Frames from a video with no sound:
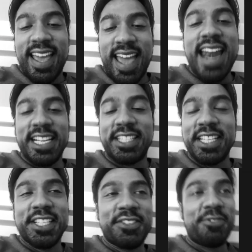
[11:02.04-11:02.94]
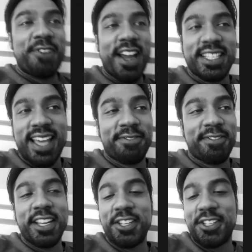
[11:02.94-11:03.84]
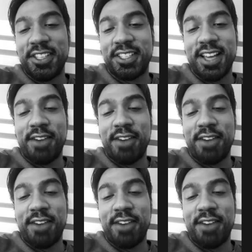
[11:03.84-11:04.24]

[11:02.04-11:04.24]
And it just wrecks that finish and stuff.